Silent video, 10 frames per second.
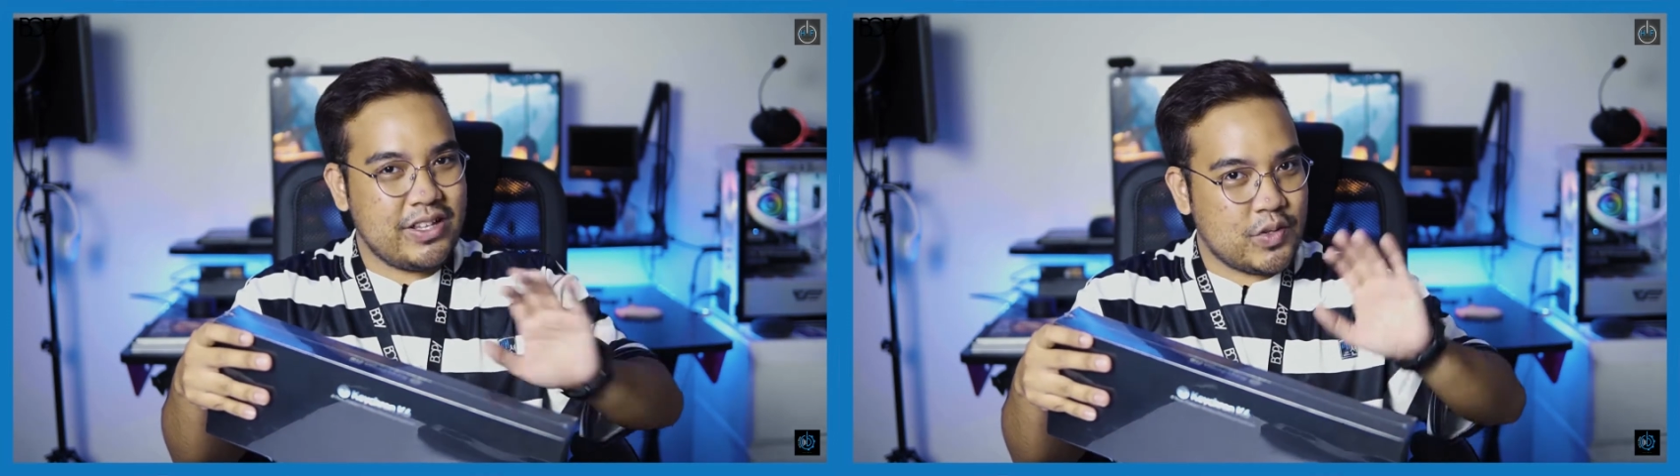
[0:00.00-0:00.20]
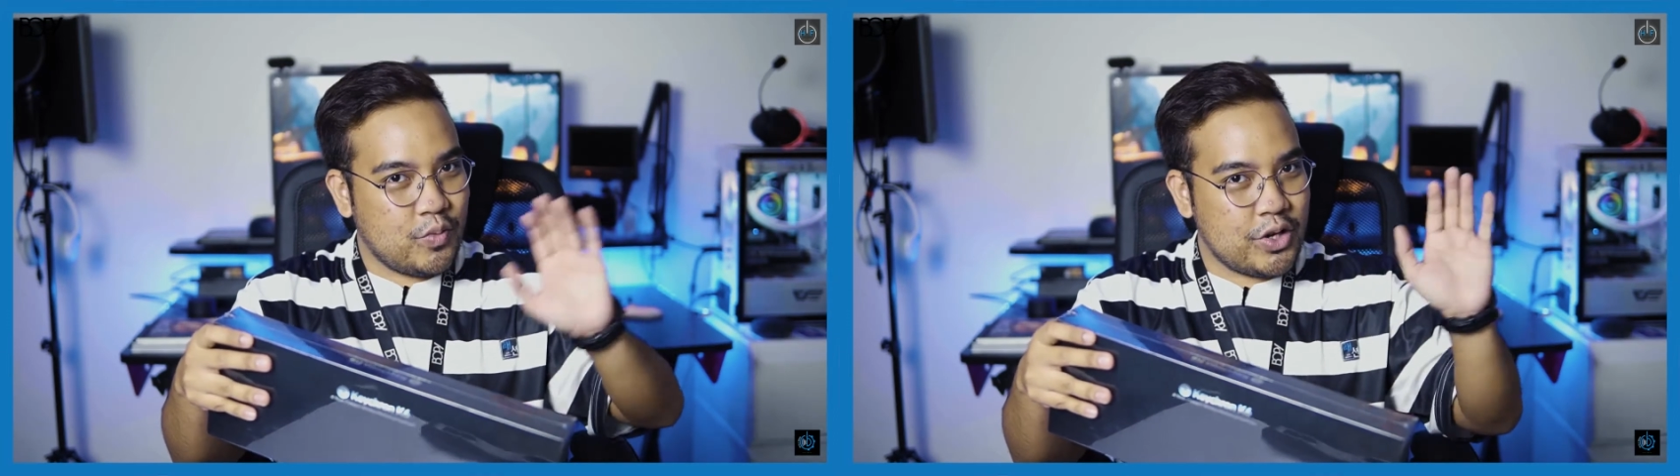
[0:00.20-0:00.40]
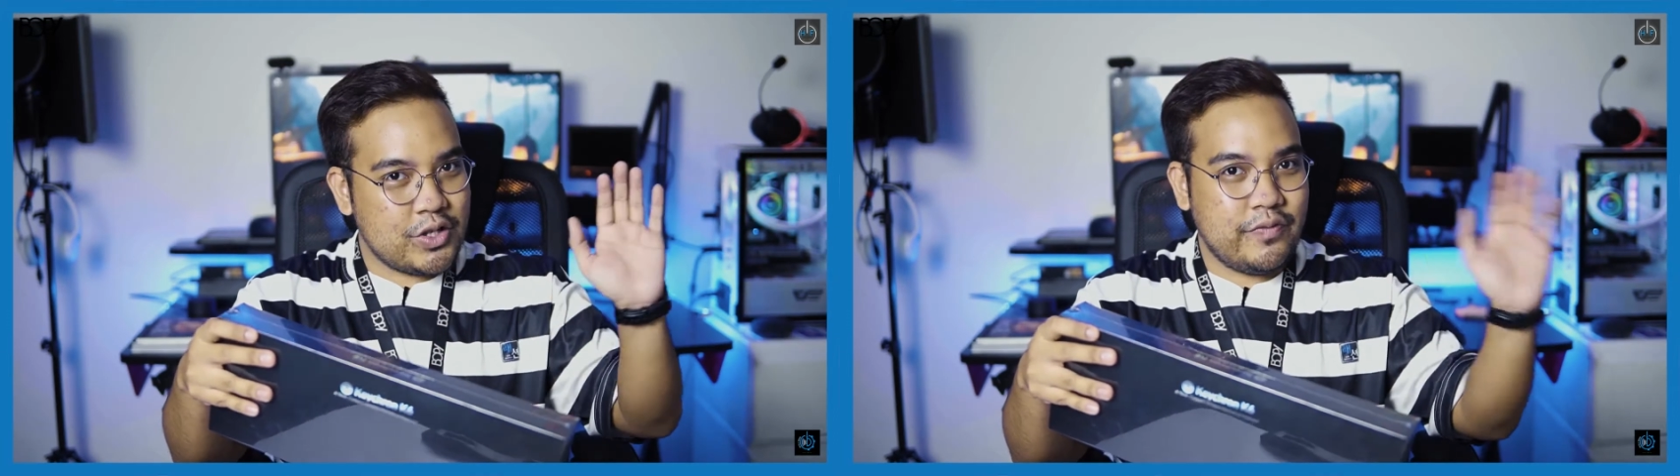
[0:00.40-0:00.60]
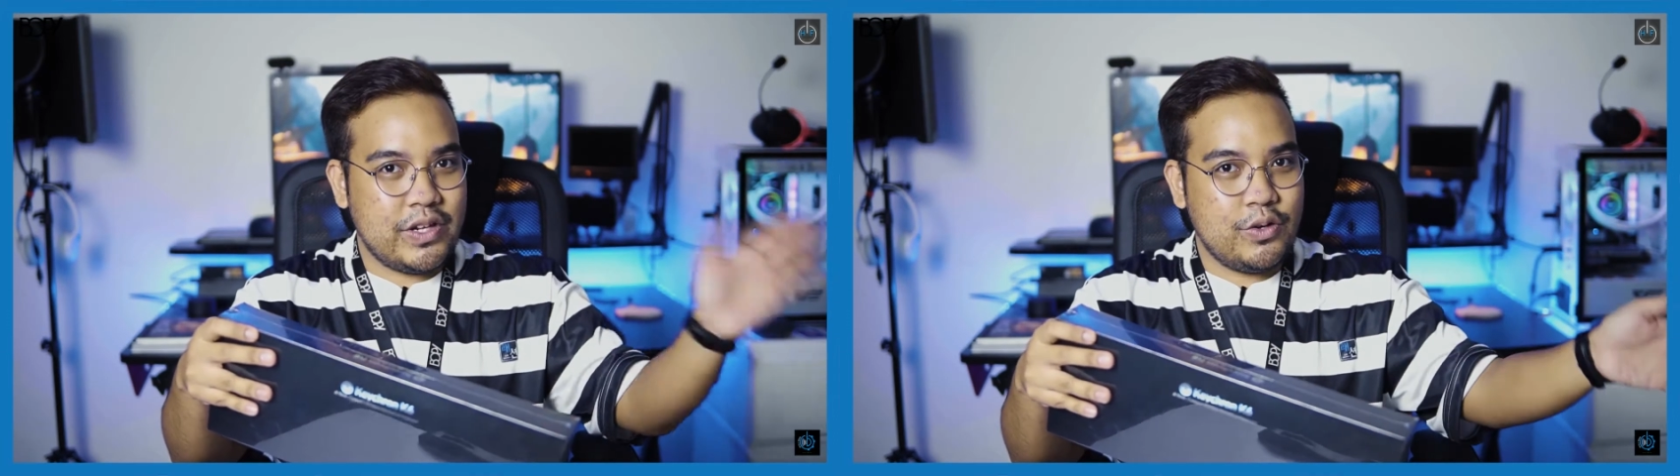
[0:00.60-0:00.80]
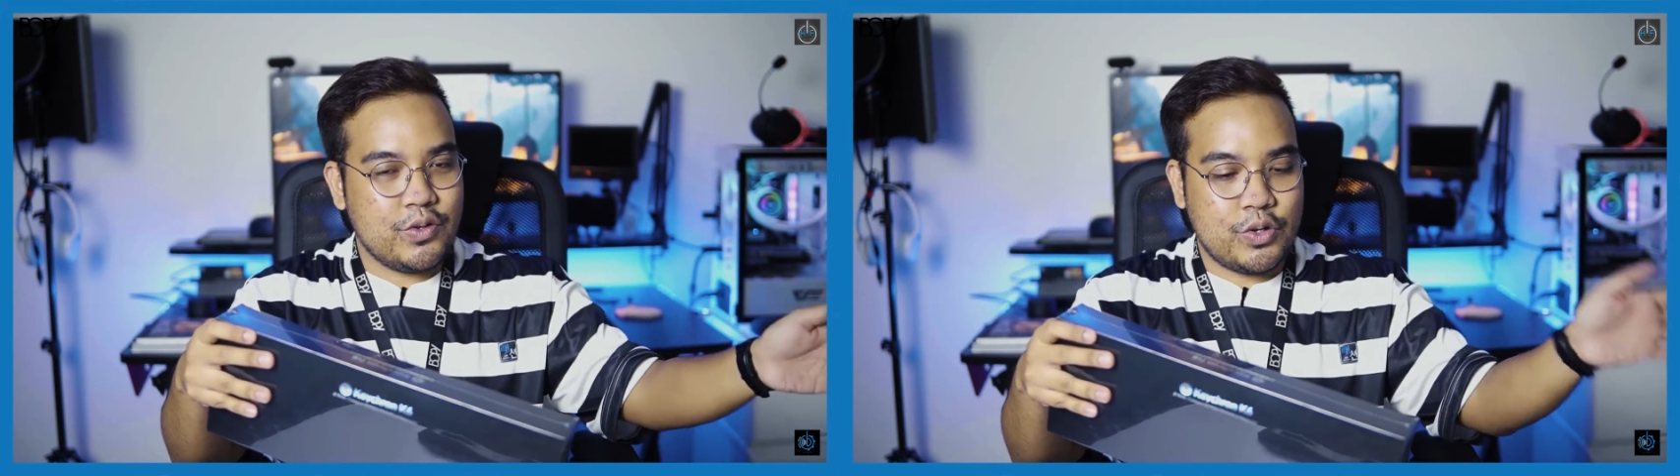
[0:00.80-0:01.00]
I just watched
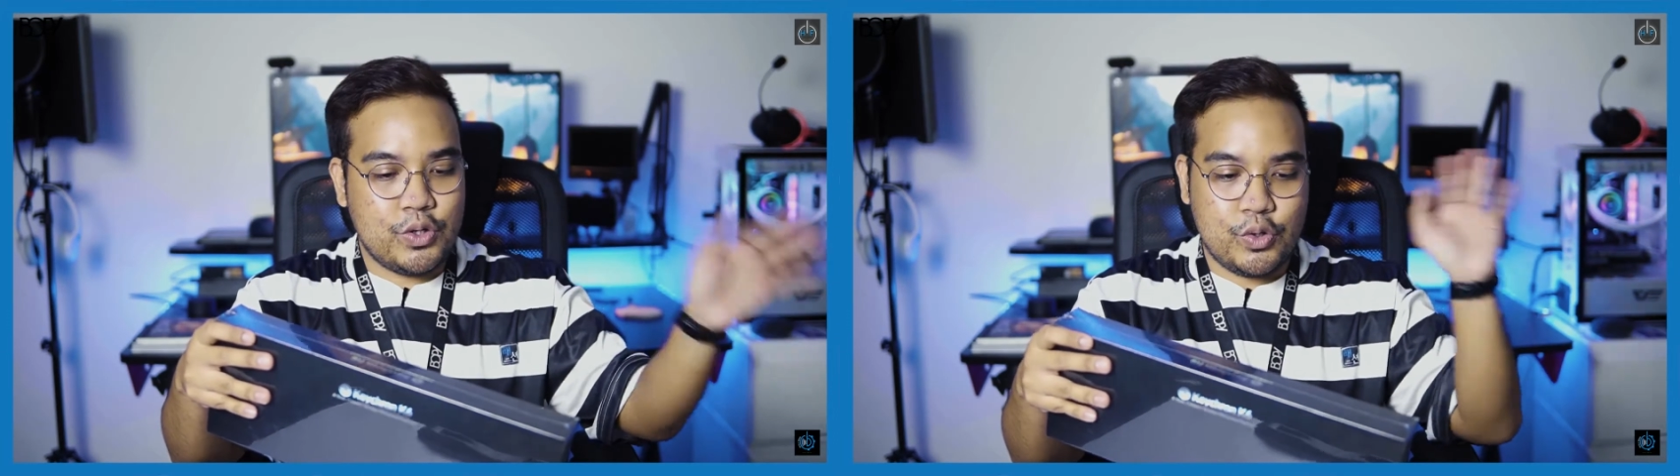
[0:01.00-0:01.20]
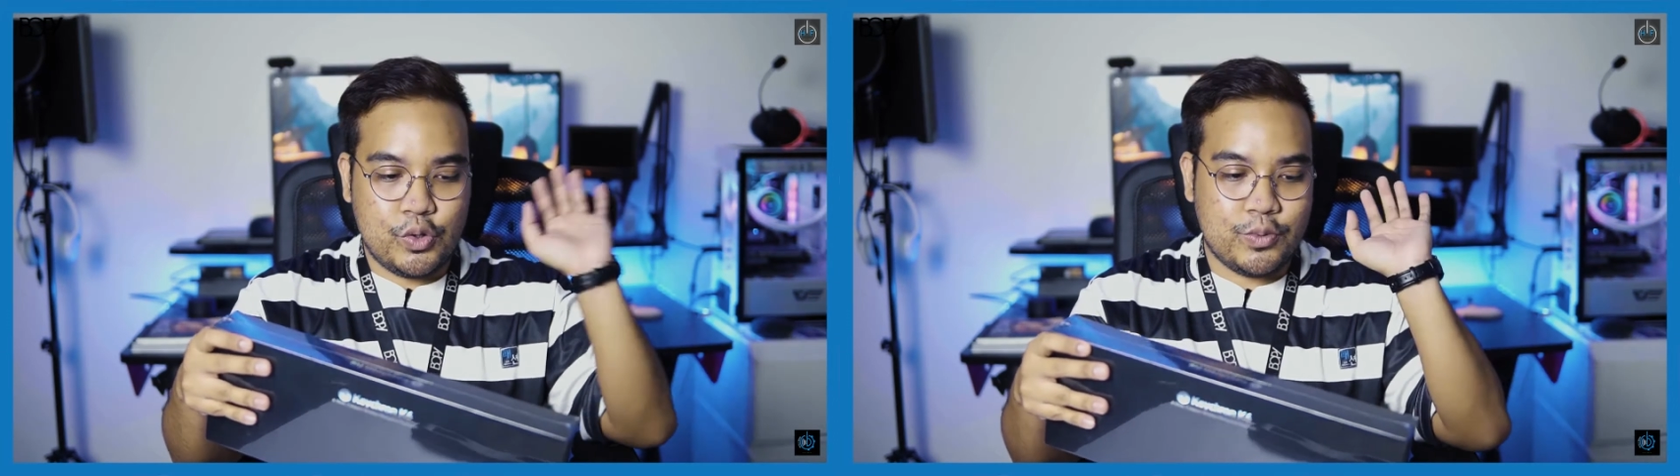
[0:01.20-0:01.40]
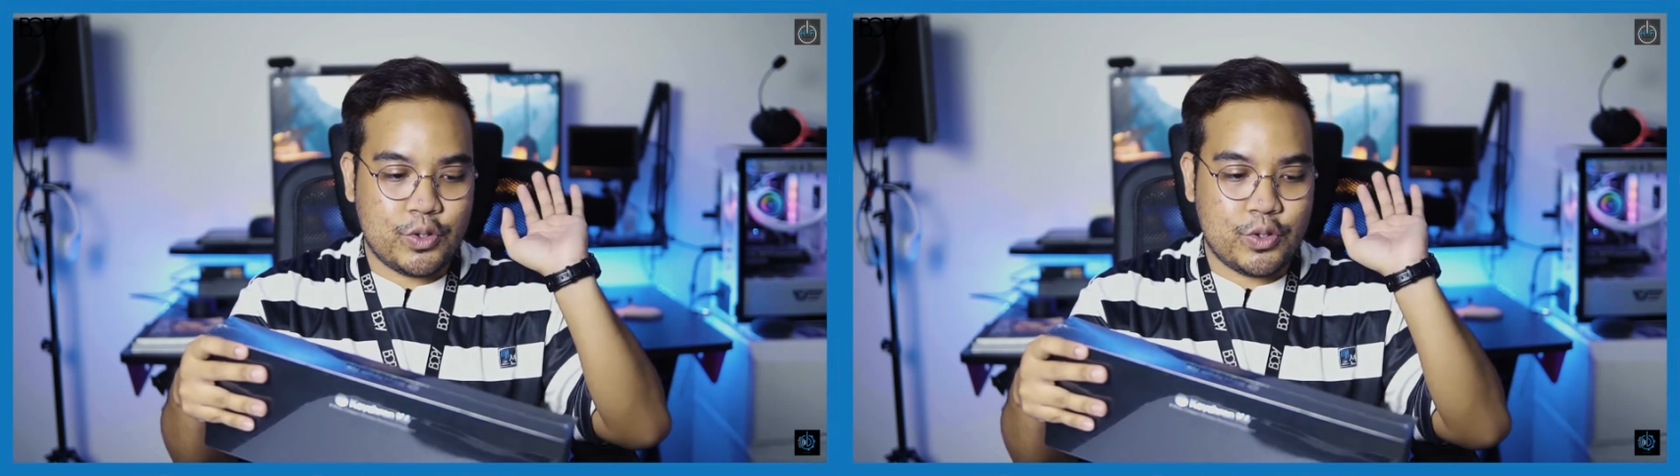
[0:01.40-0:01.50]
videos on YouTube.